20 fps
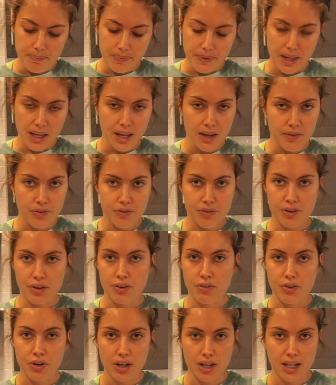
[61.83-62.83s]
If they're
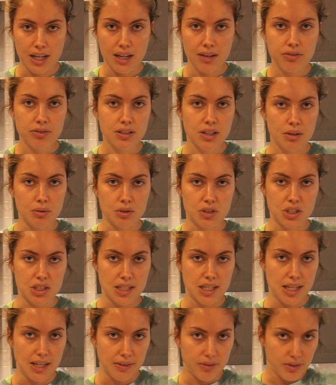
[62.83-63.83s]
for a gift, I will
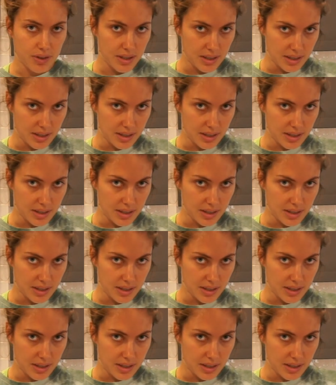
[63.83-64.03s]
just gift the